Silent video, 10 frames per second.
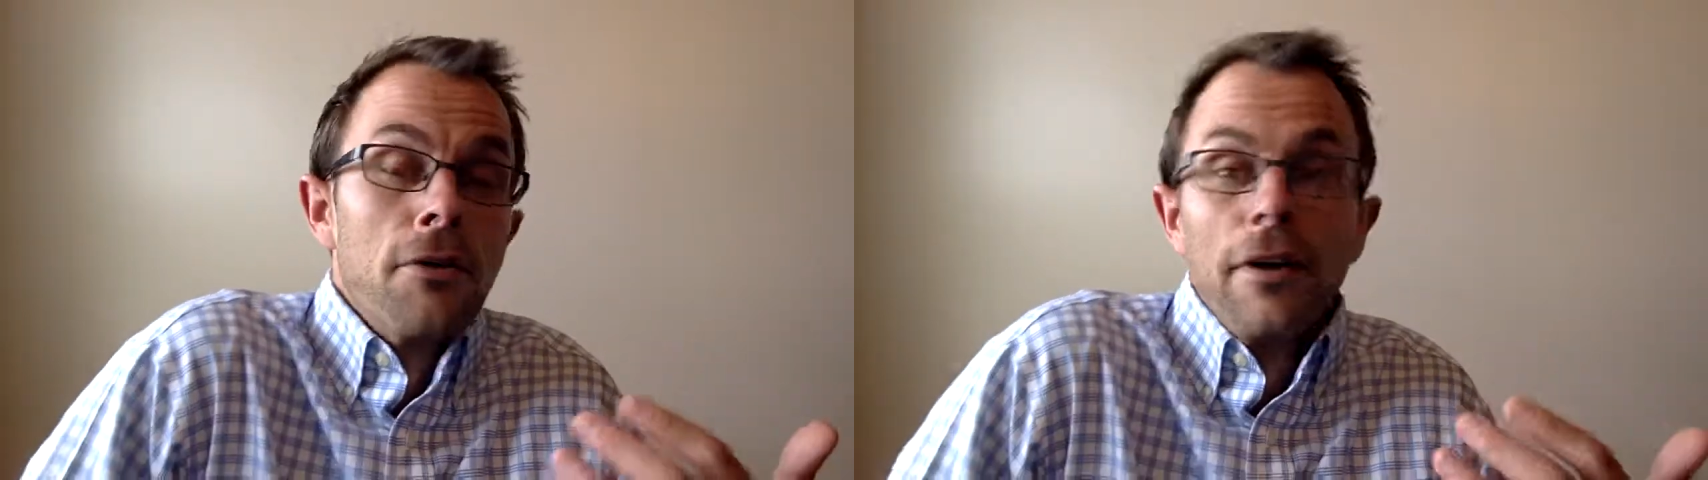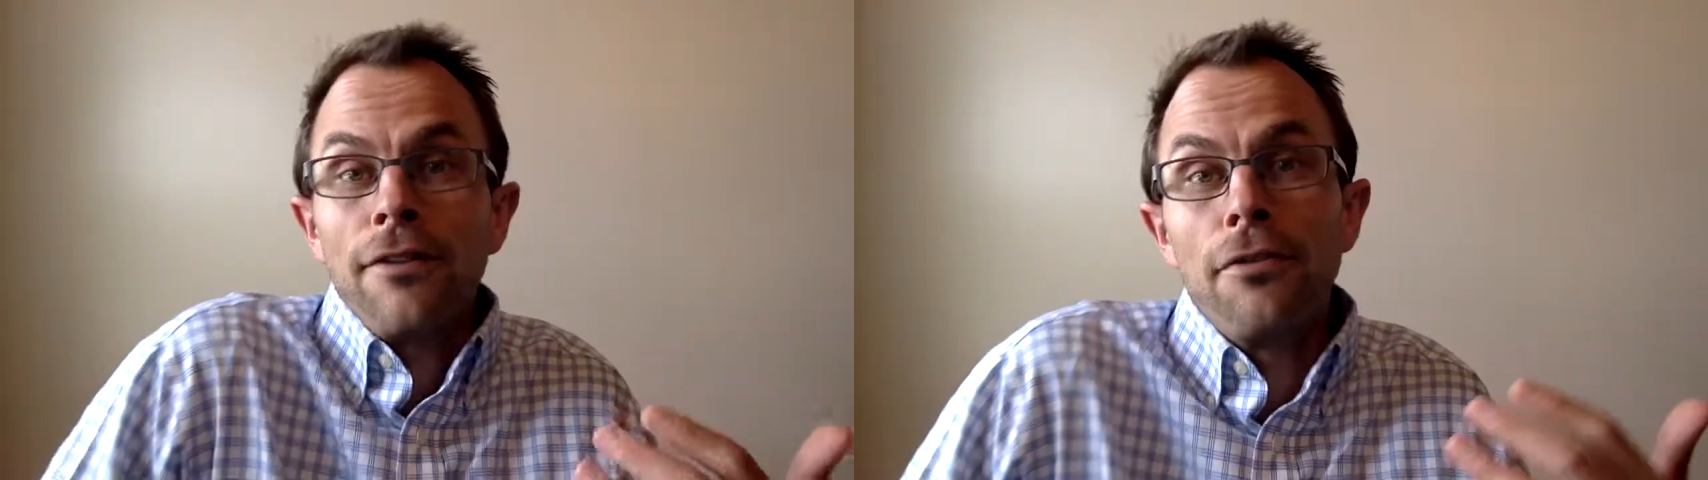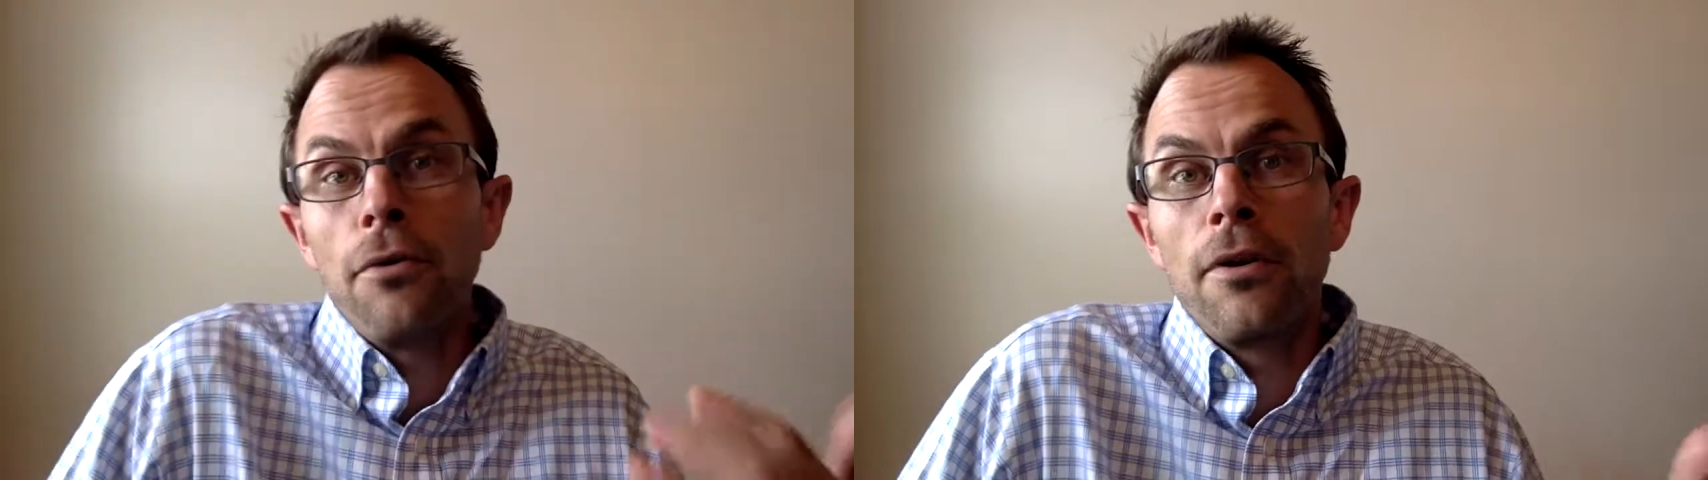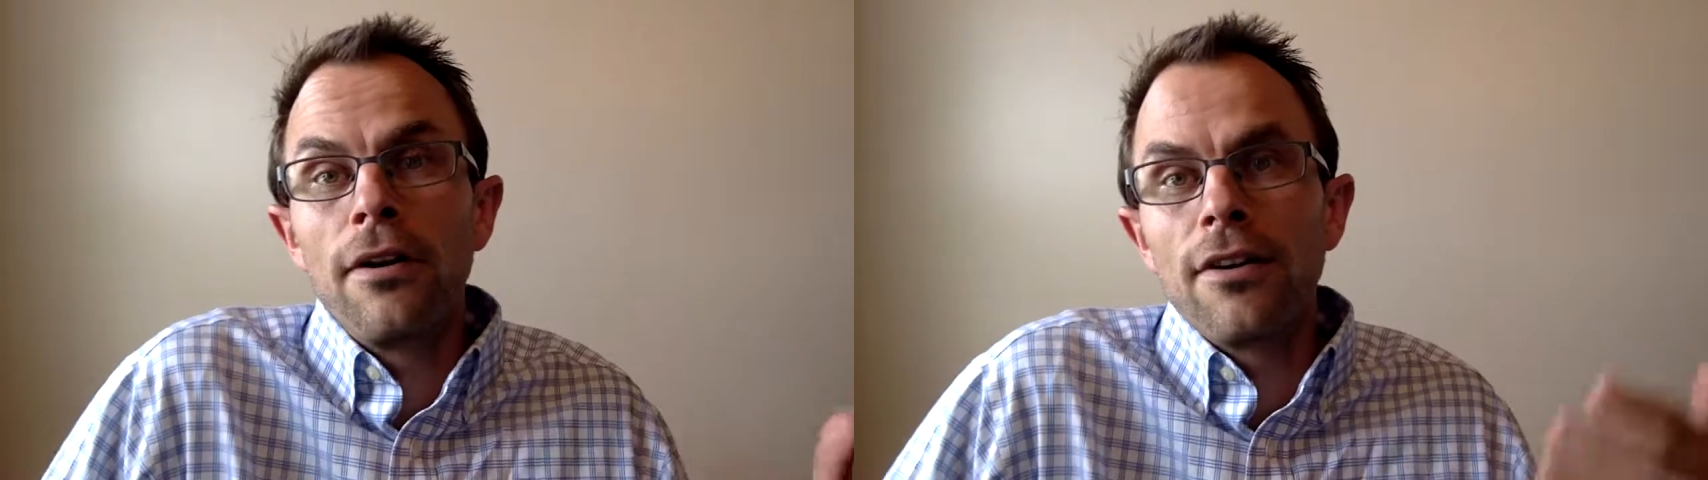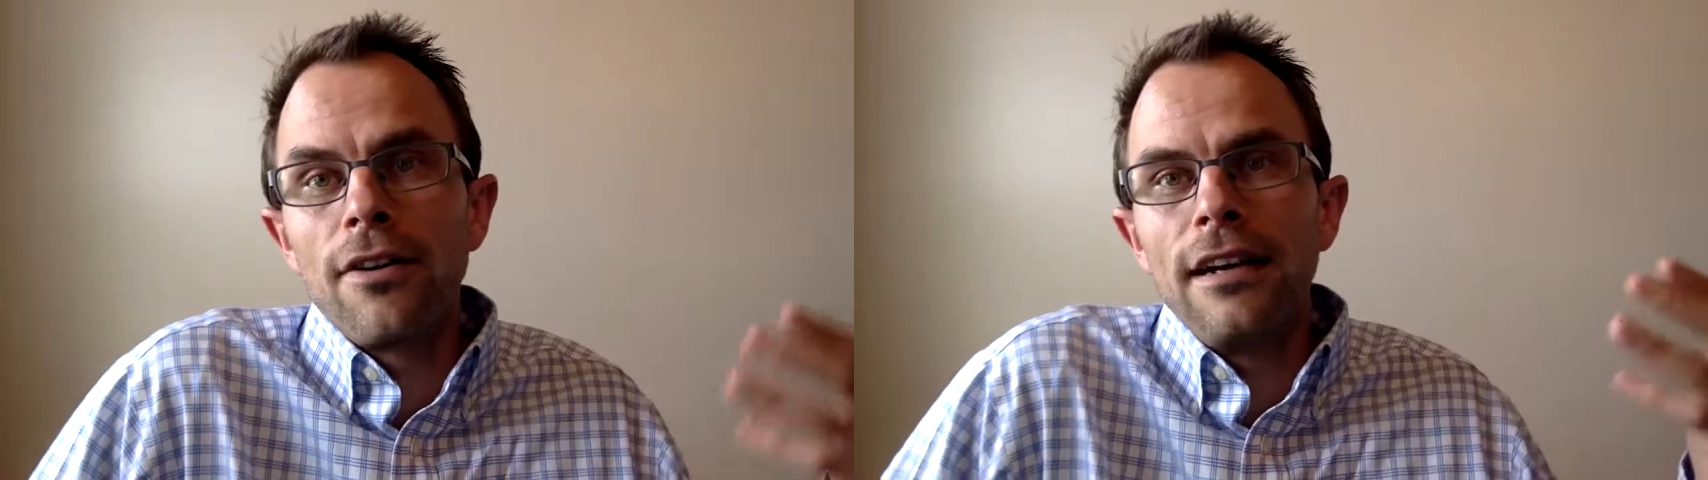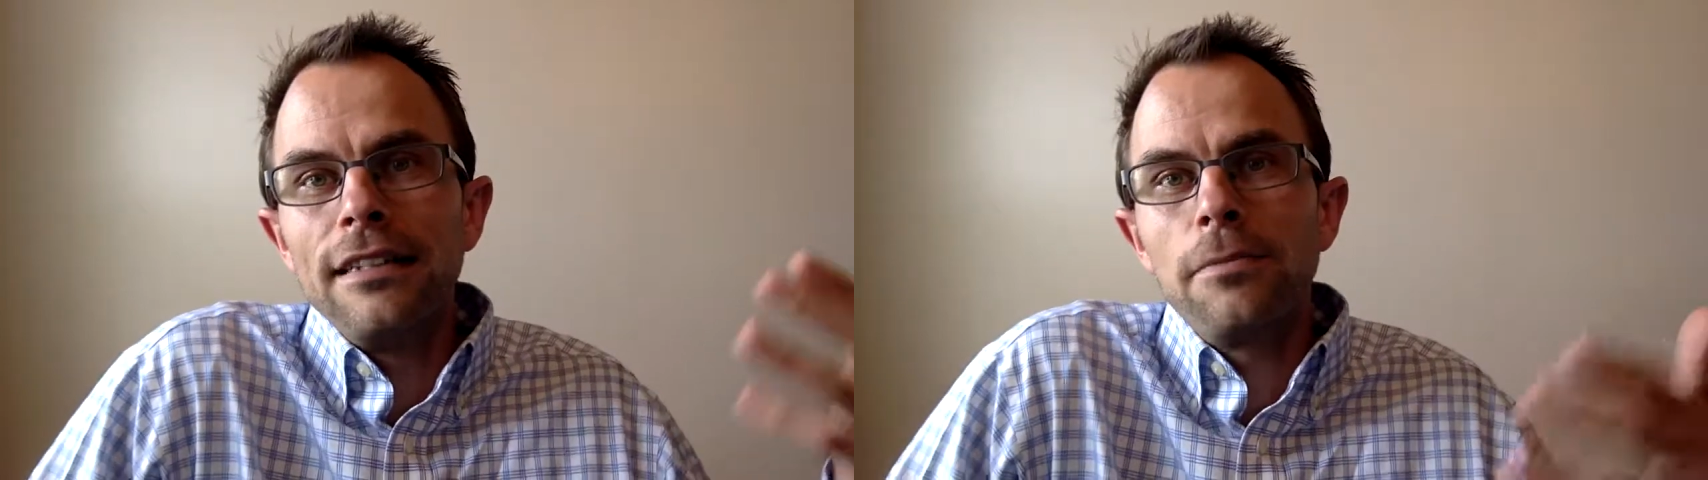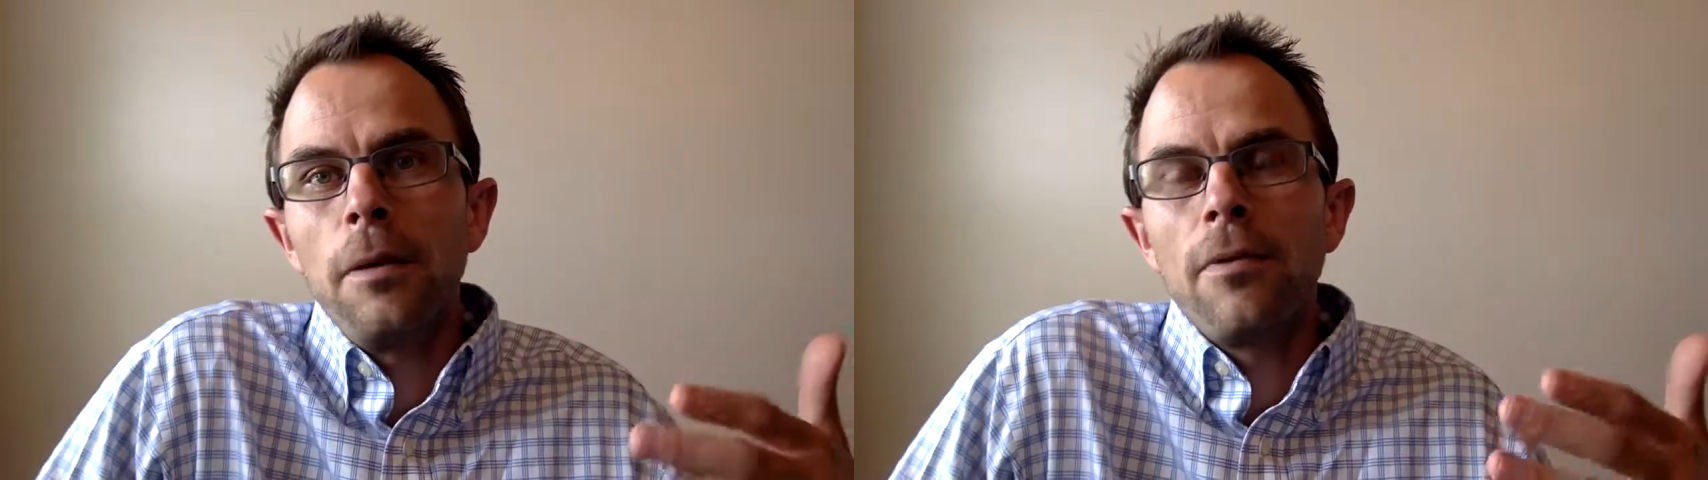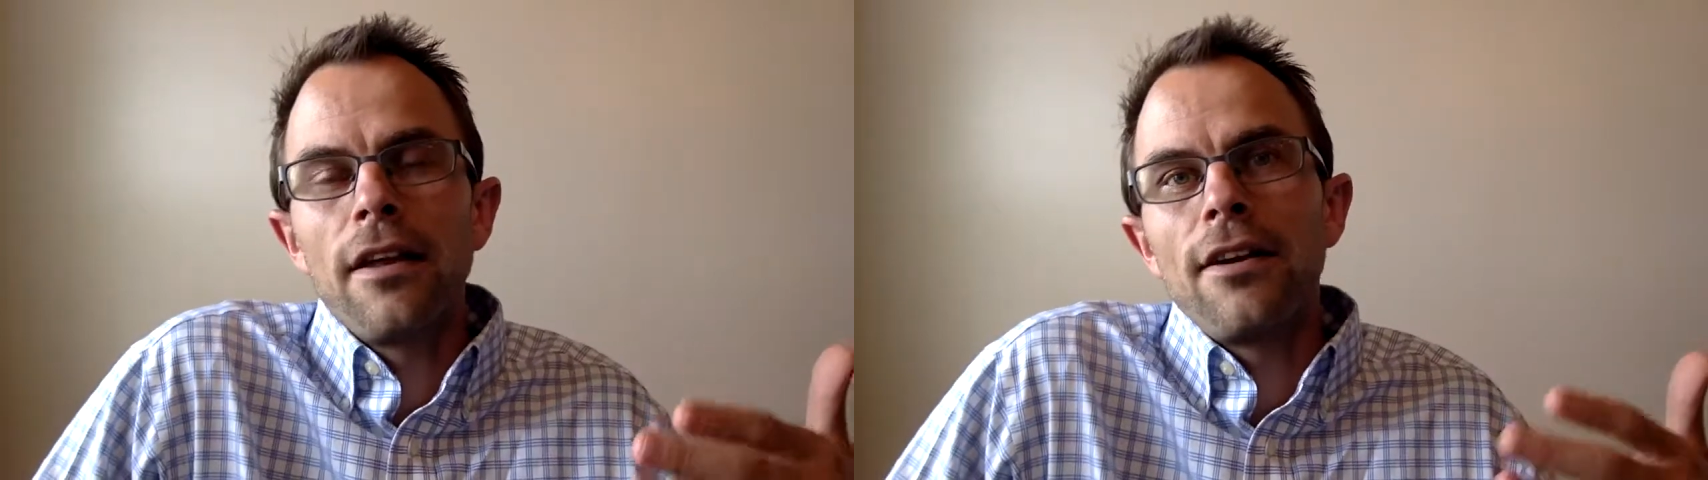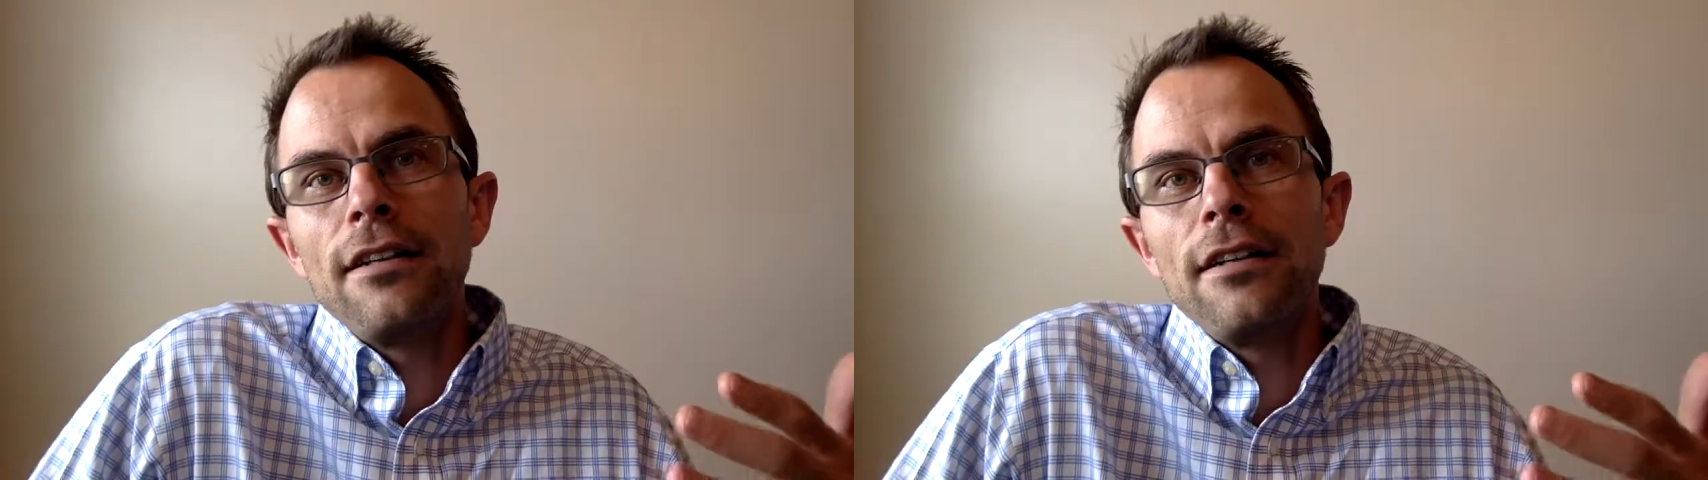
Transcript: going forward or as people that